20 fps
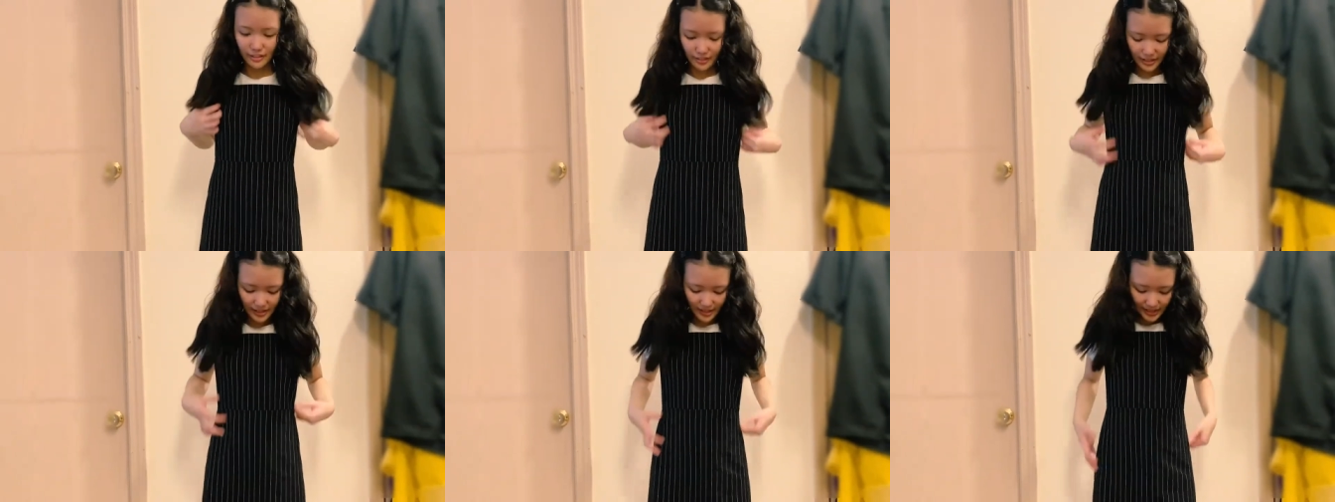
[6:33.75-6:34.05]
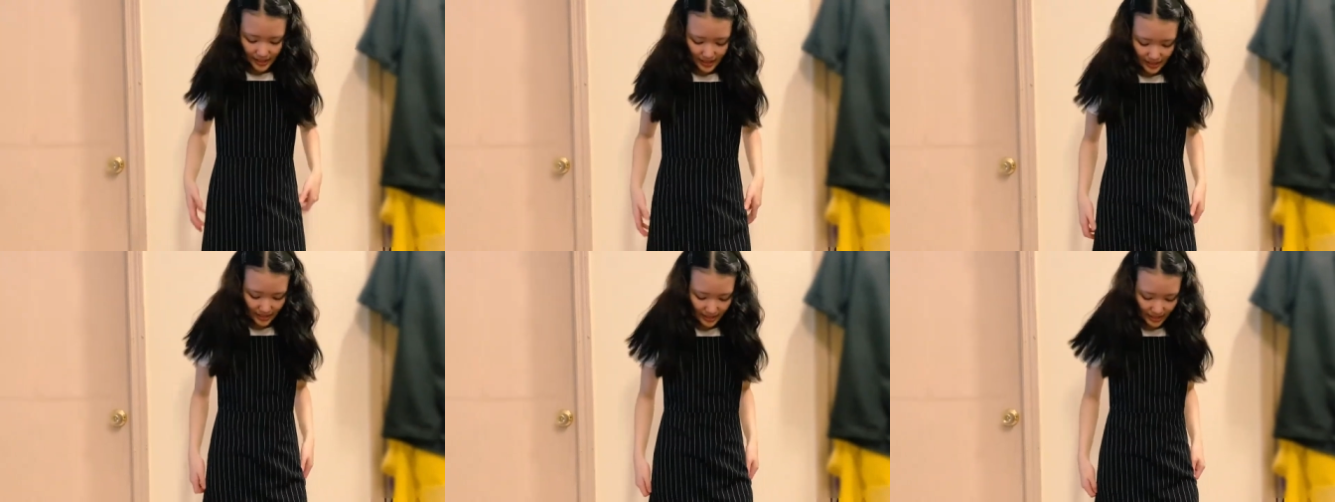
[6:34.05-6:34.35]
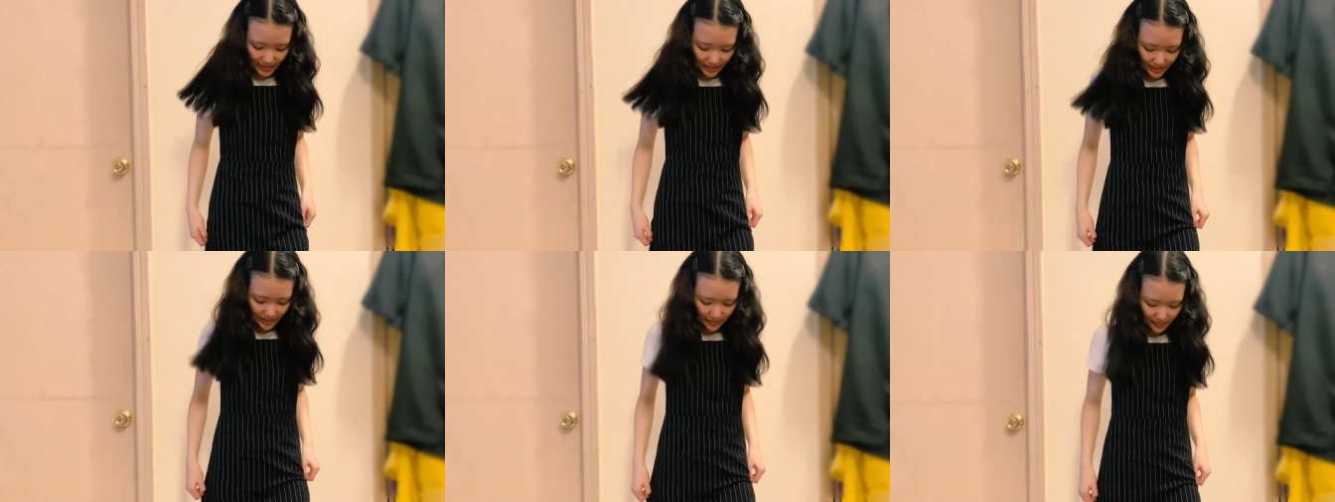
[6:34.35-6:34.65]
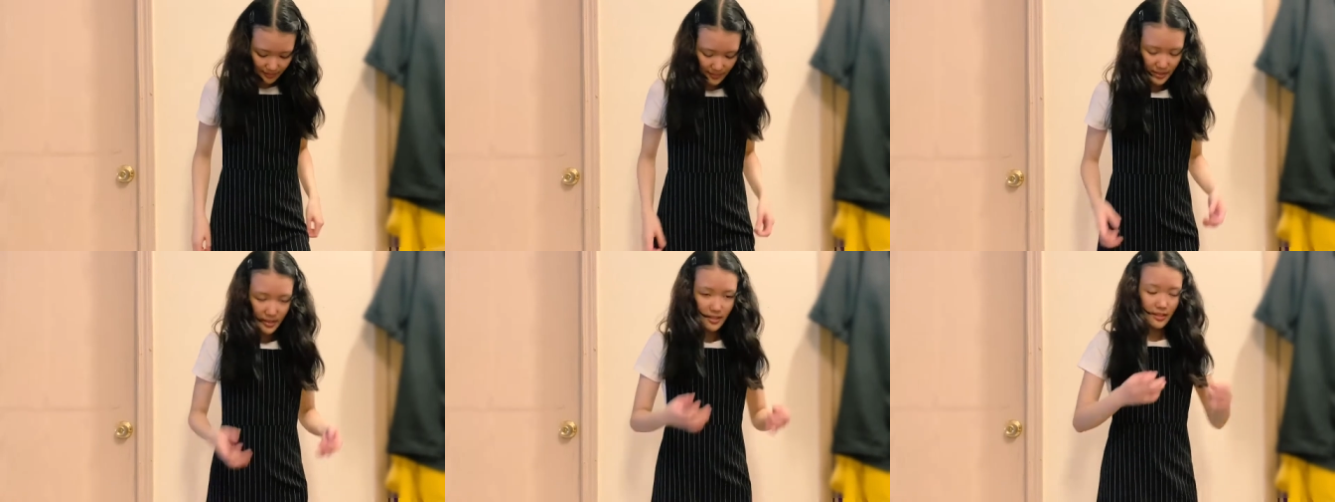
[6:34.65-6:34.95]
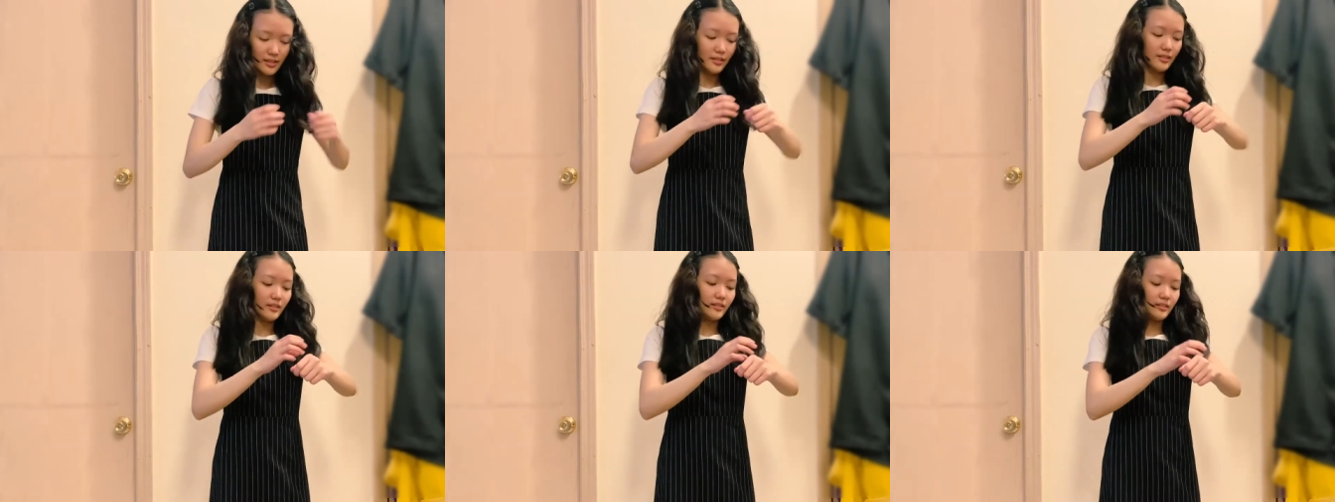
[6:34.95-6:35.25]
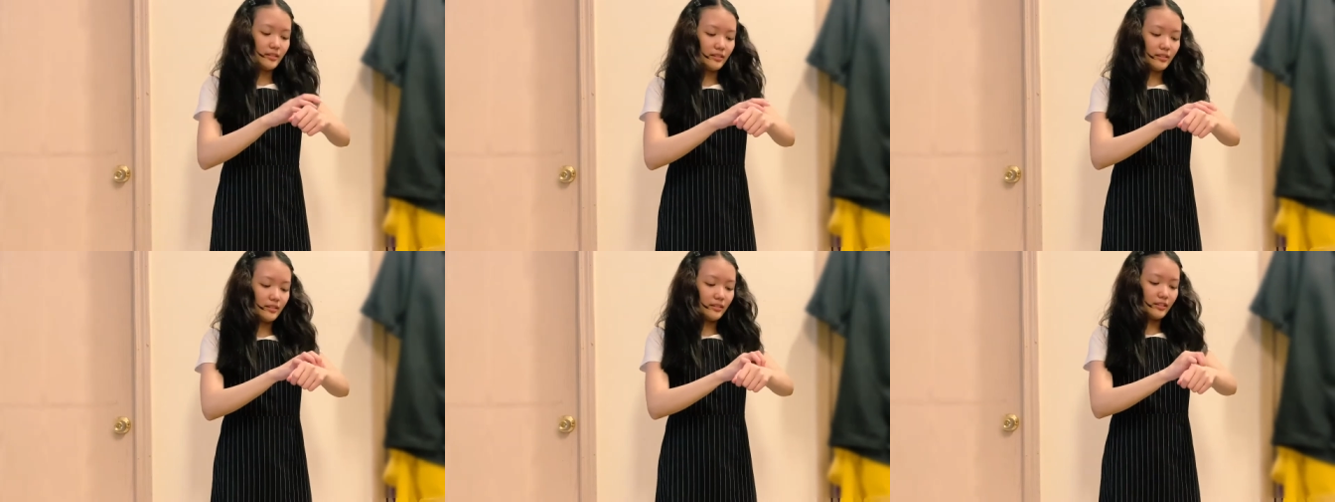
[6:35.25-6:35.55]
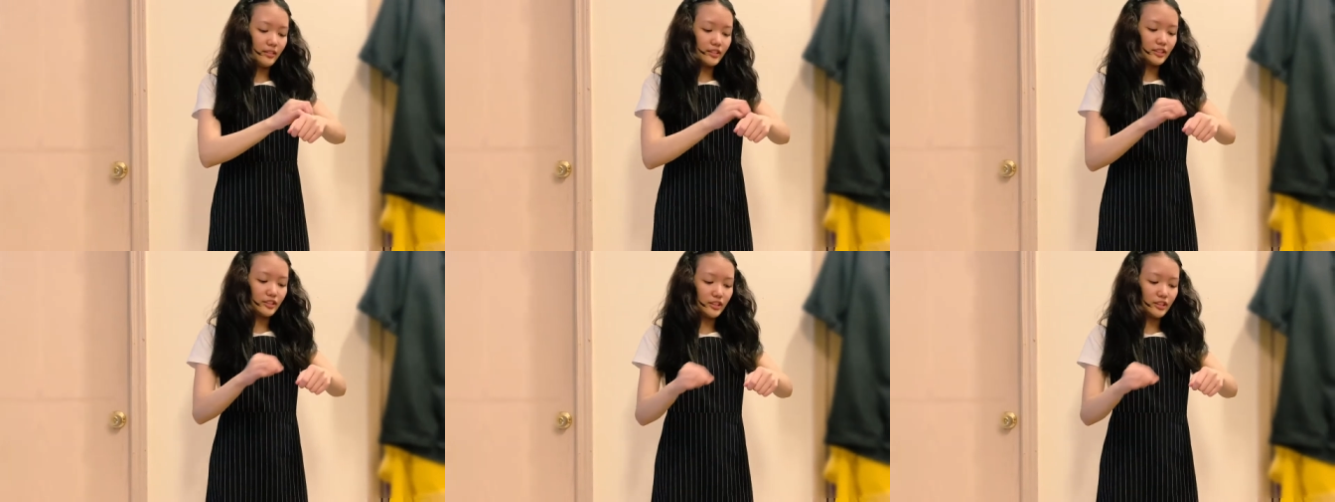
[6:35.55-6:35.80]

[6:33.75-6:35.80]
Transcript: You can see. Looks very nice.